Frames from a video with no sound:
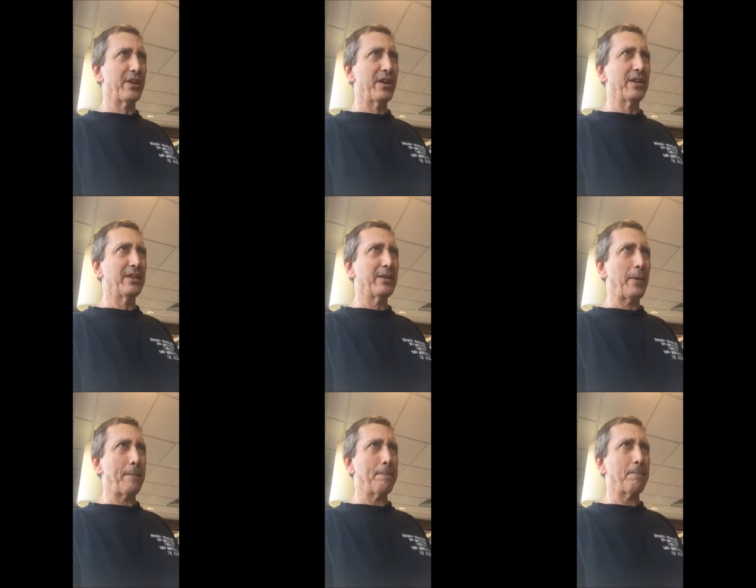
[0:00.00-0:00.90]
I'm, not, I'm
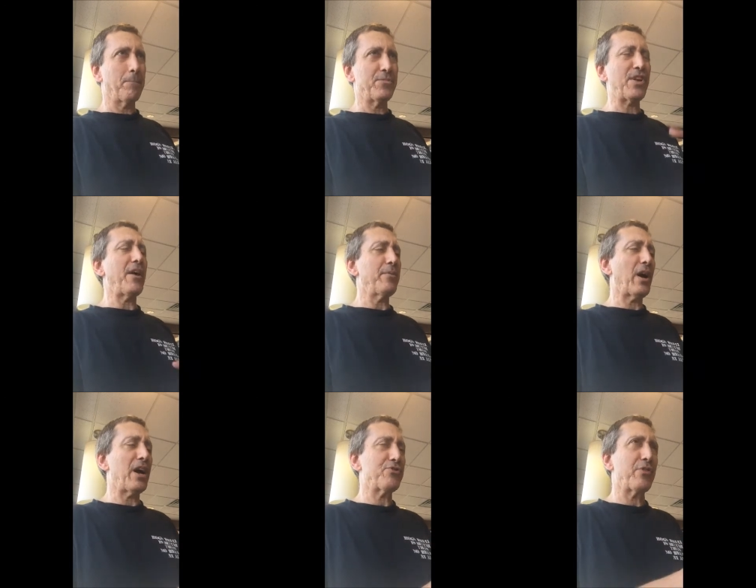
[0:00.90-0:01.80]
talking about Sal. Sal
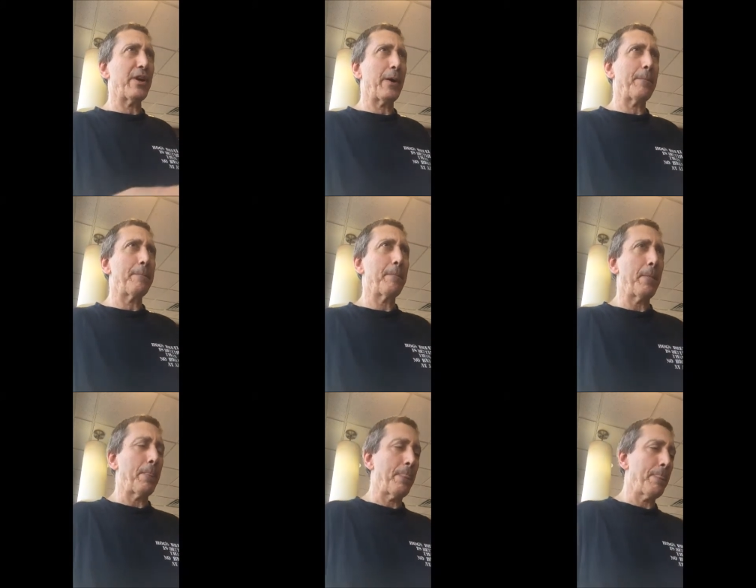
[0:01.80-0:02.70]
yeah. It
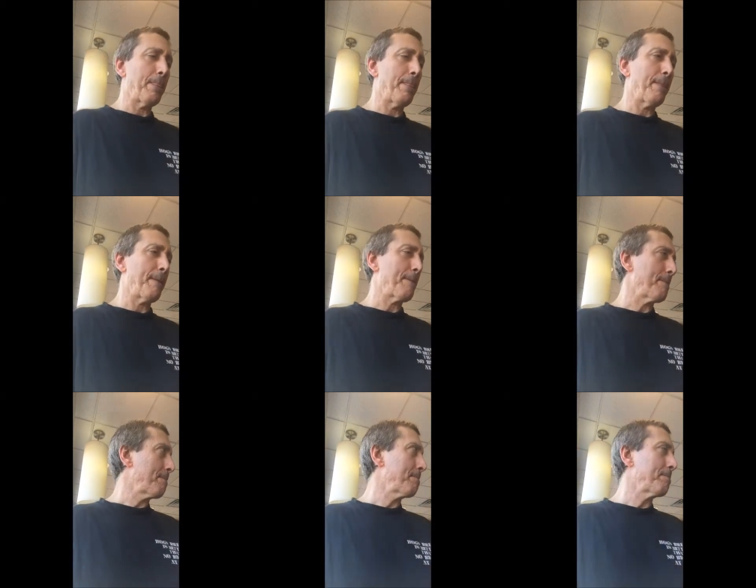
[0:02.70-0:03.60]
drove me
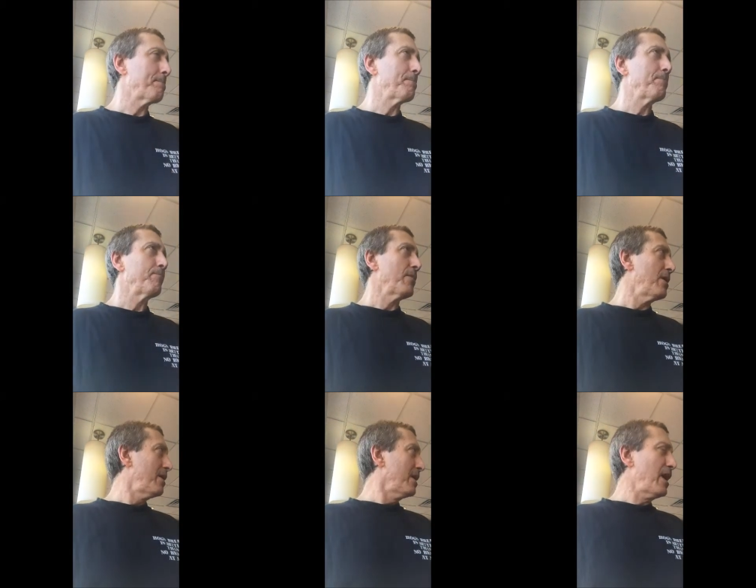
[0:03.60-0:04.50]
nuts.
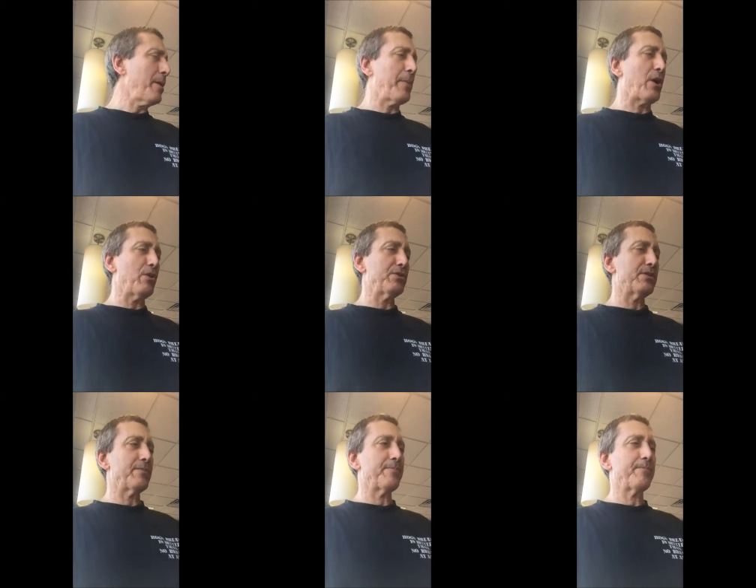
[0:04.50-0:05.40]
Yeah, because
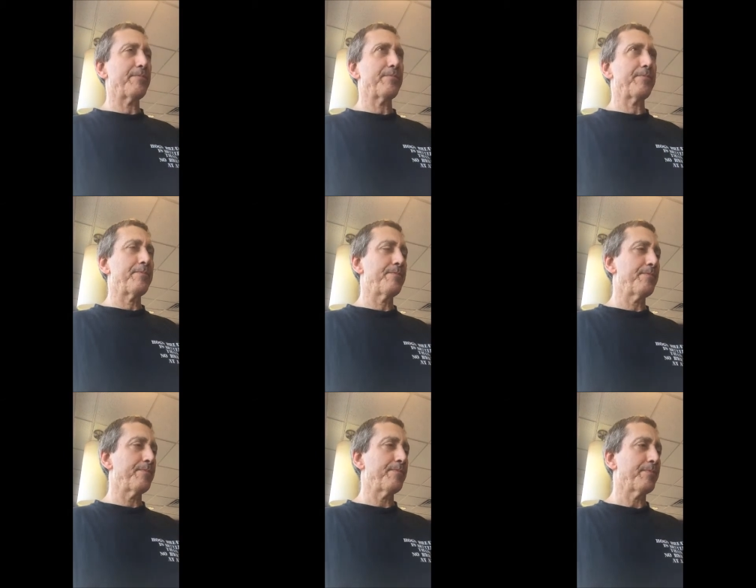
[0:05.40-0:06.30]
the new guy I met,
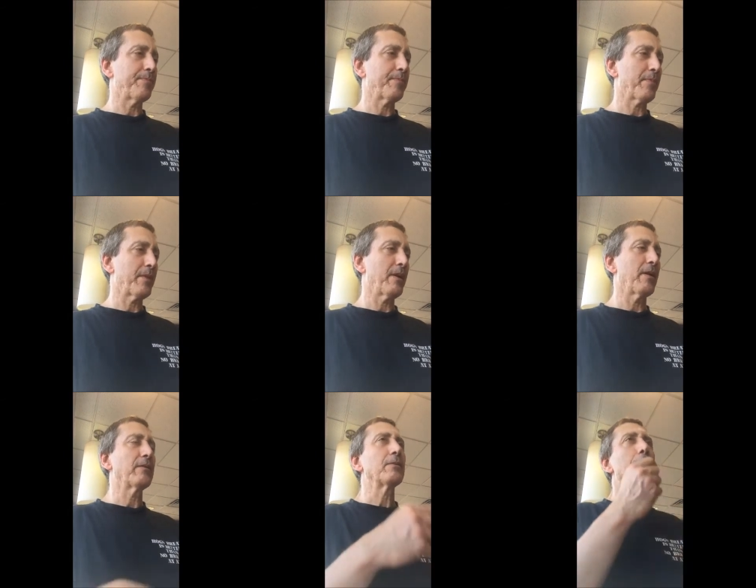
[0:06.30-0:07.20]
uh,
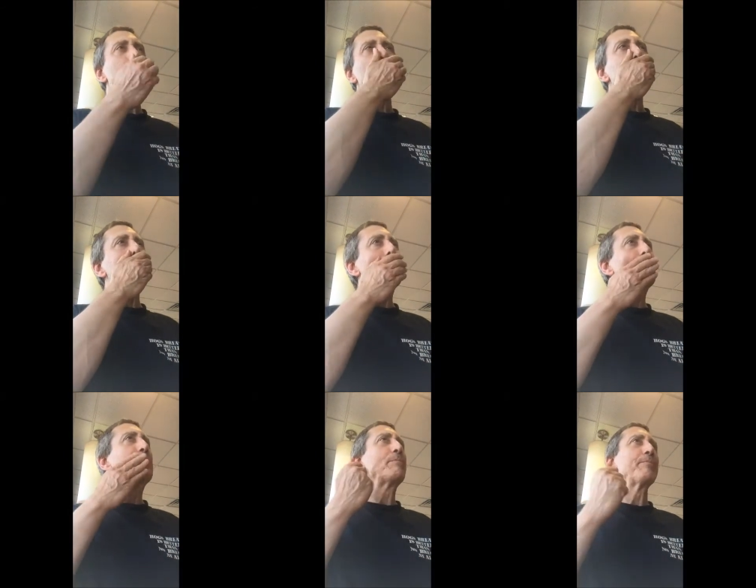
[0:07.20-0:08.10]
Mo, the other. I said,
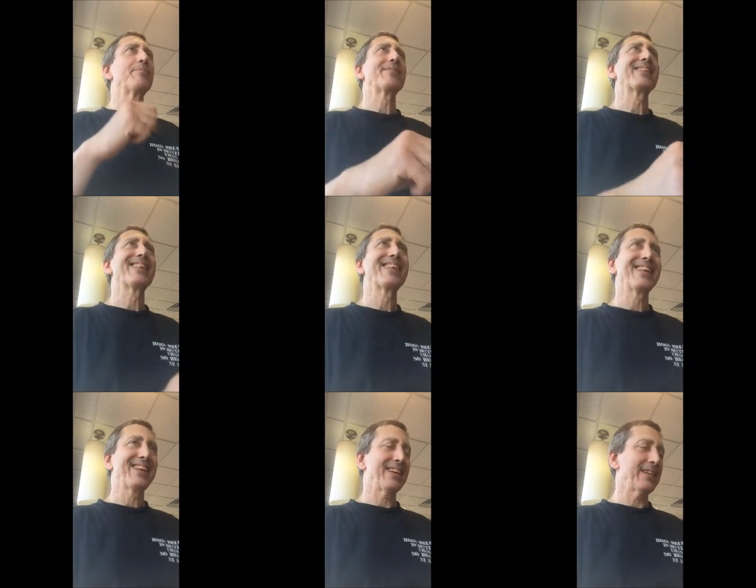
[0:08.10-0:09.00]
Mo,
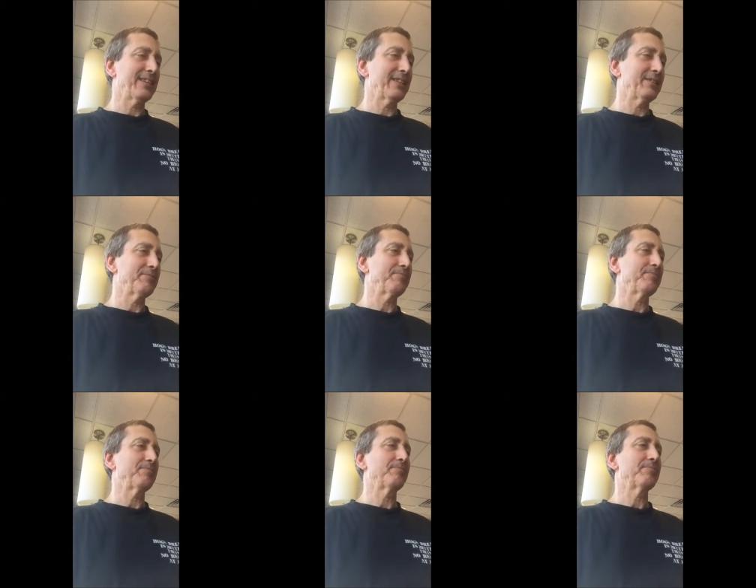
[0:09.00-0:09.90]

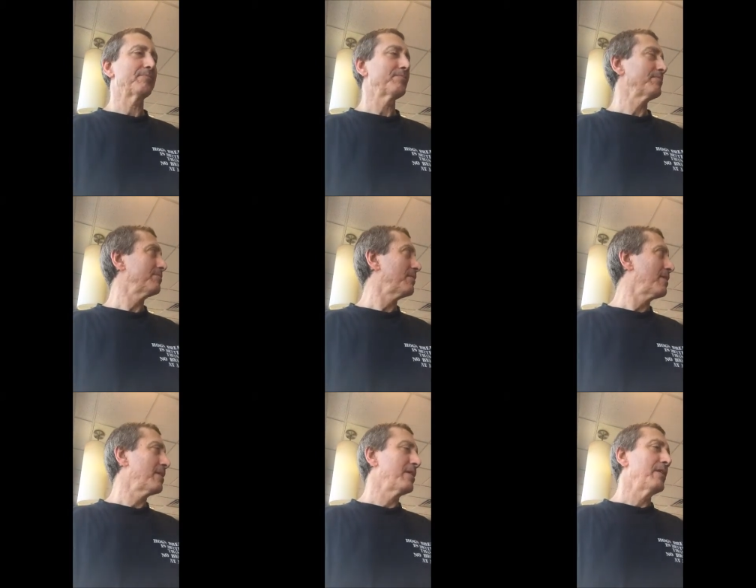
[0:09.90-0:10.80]
Stop talking
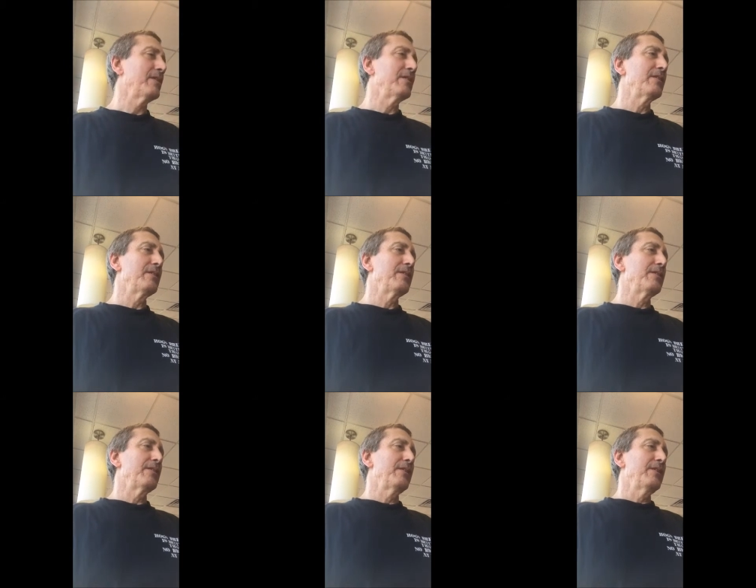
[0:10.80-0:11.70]
so much.
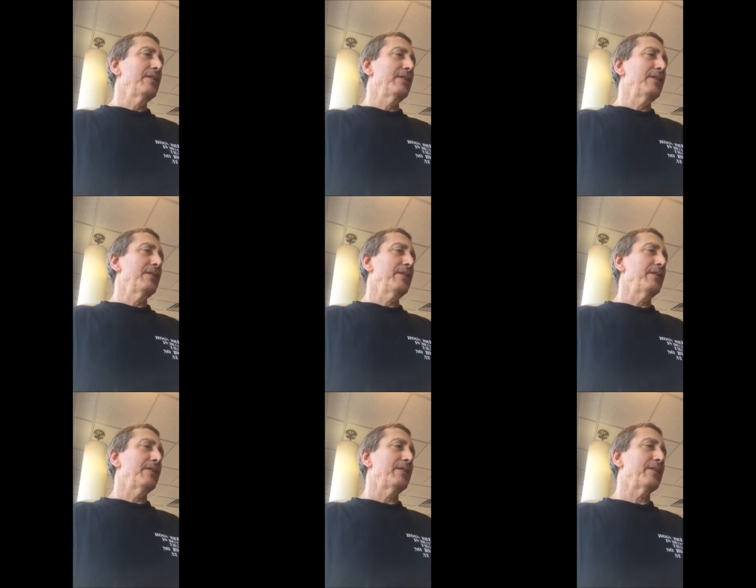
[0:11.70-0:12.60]
You don't need to.